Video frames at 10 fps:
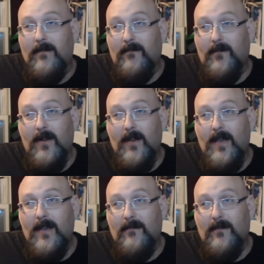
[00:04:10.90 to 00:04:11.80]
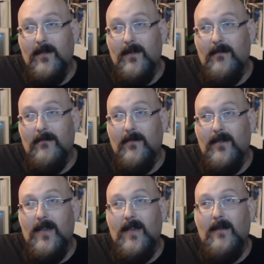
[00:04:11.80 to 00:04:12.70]
front end for the for
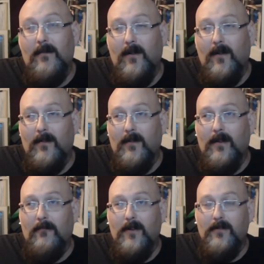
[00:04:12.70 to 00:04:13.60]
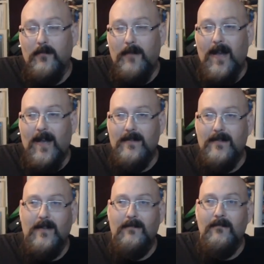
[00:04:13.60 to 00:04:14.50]
the uh, all the uh, RetroPie
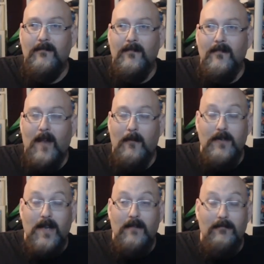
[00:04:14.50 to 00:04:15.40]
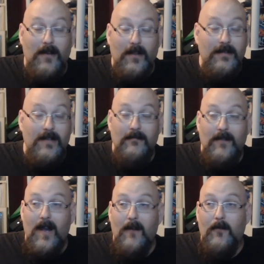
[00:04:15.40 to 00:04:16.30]
stuff, uh, which I you know like I said I've
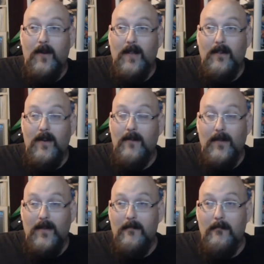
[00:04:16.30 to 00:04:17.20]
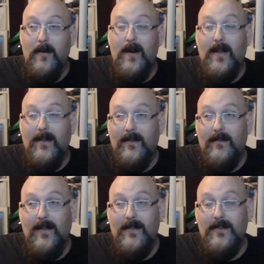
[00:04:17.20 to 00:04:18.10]
got one I love it, but
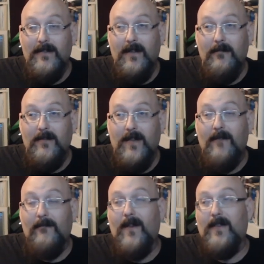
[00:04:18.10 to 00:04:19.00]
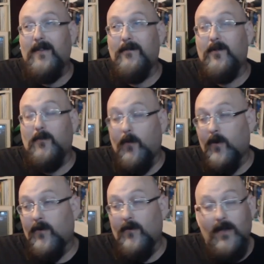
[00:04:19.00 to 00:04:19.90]
it just it was I found it difficult to
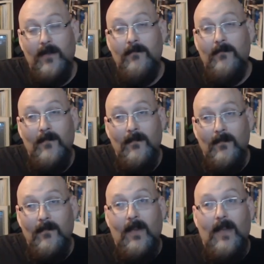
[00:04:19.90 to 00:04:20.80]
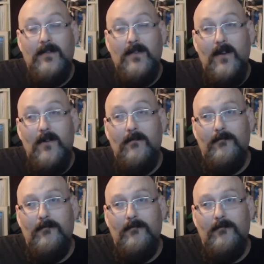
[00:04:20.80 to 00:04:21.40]
work on, and so